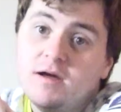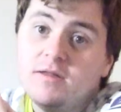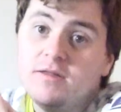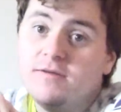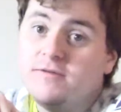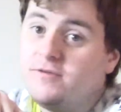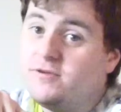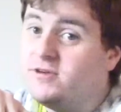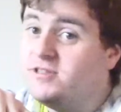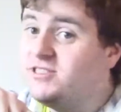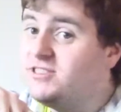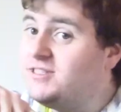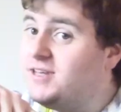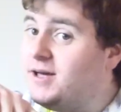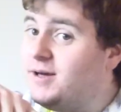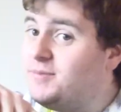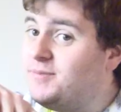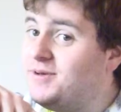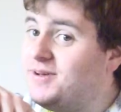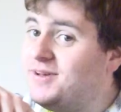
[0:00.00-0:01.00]
The first
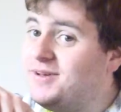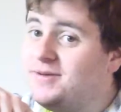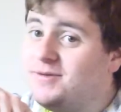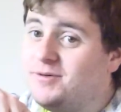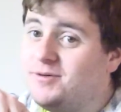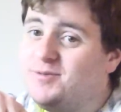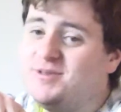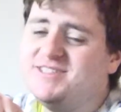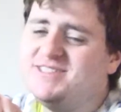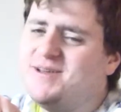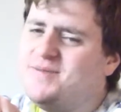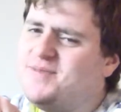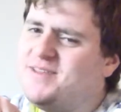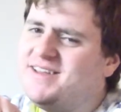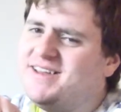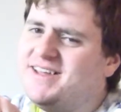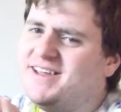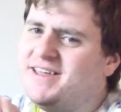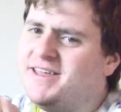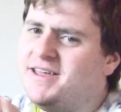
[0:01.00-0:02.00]
step would be
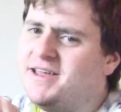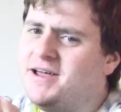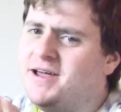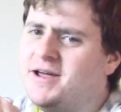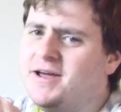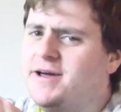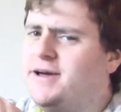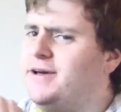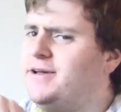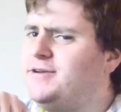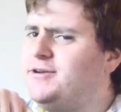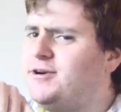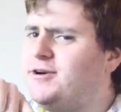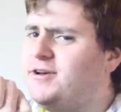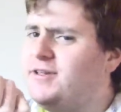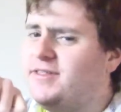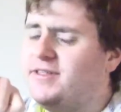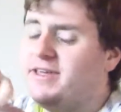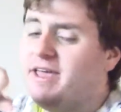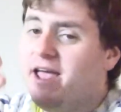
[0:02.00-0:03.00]
something like
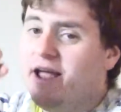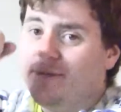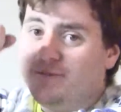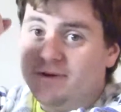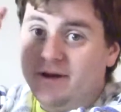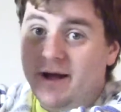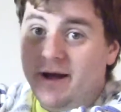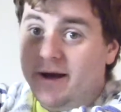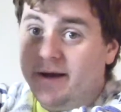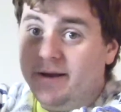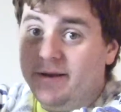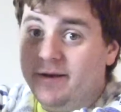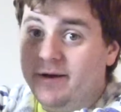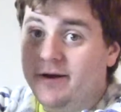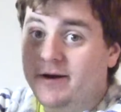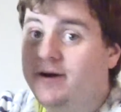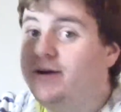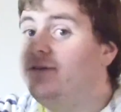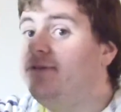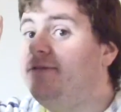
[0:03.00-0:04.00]
turning the camera on and
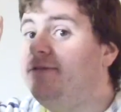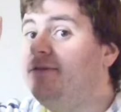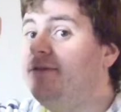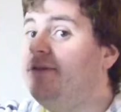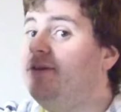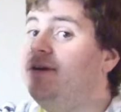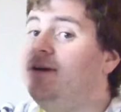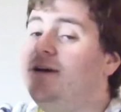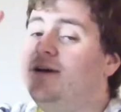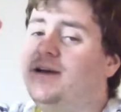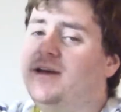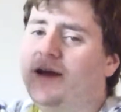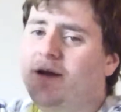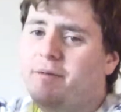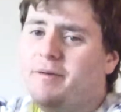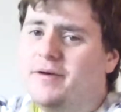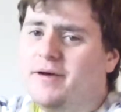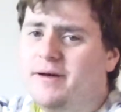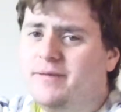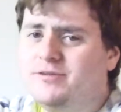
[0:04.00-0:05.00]
off. I
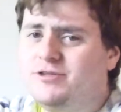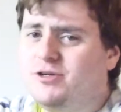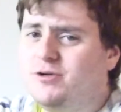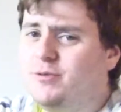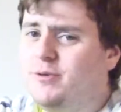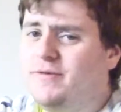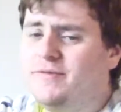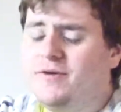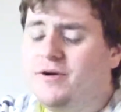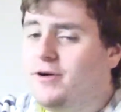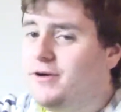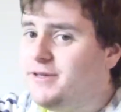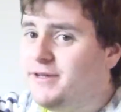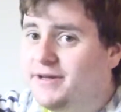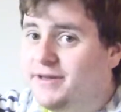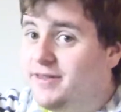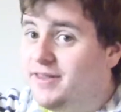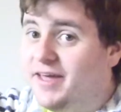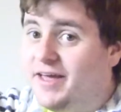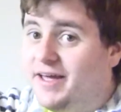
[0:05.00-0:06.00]
mean, I'm sure we've all
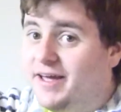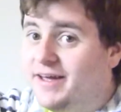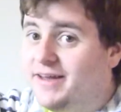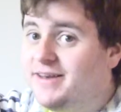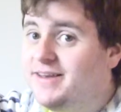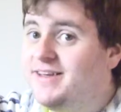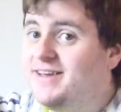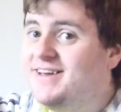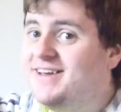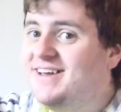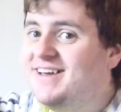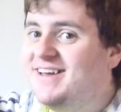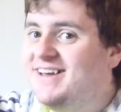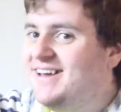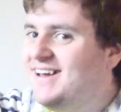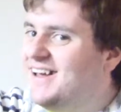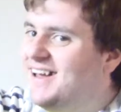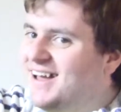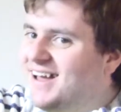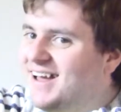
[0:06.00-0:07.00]
done that.
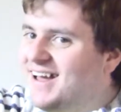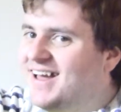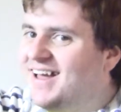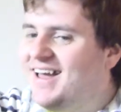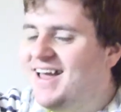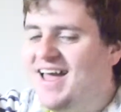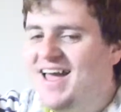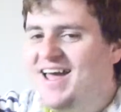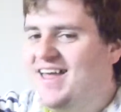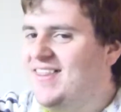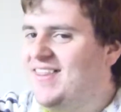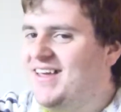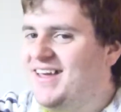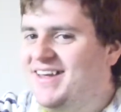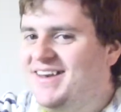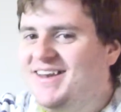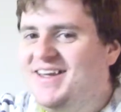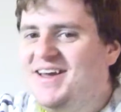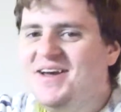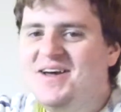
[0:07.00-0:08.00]
And
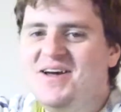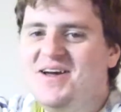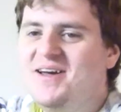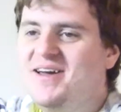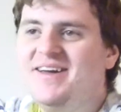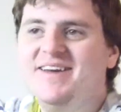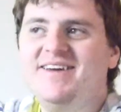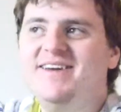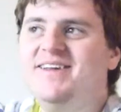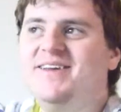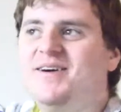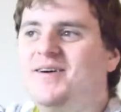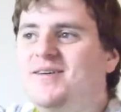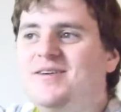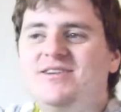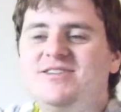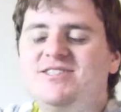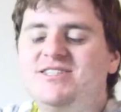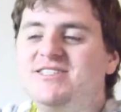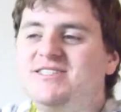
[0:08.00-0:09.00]
then, you know,
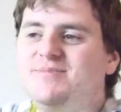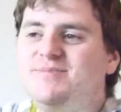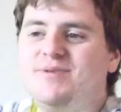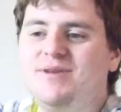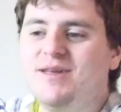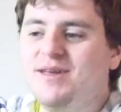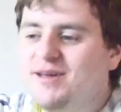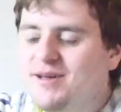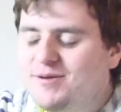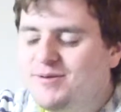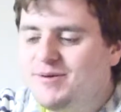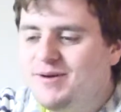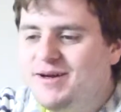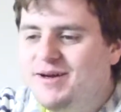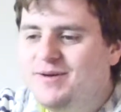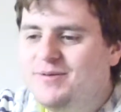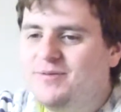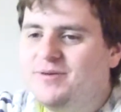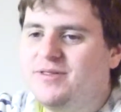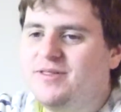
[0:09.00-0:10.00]
just playing
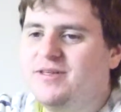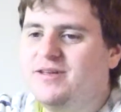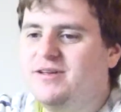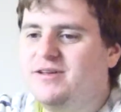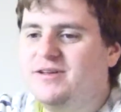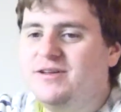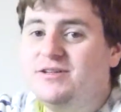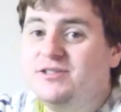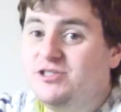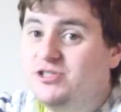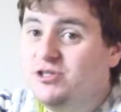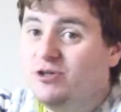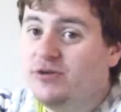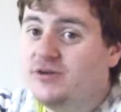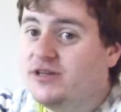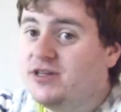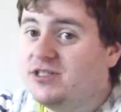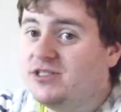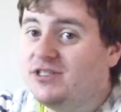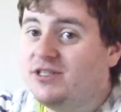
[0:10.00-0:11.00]
around with it,
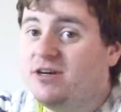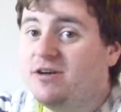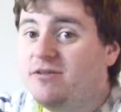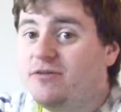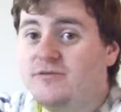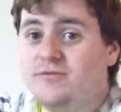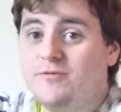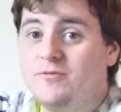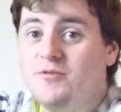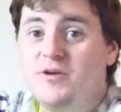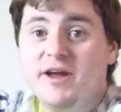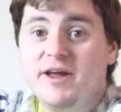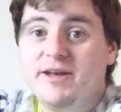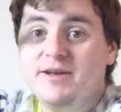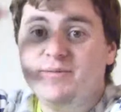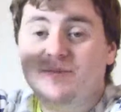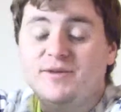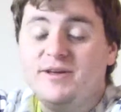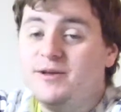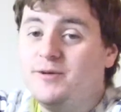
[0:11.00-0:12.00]
shooting stuff
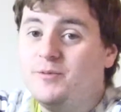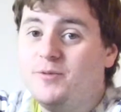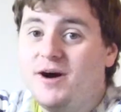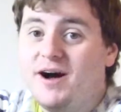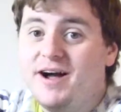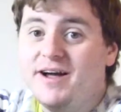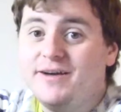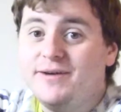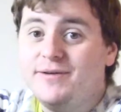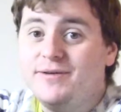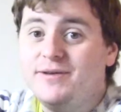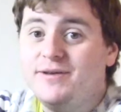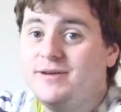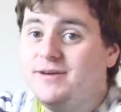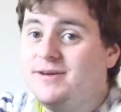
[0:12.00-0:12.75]
randomly and wild.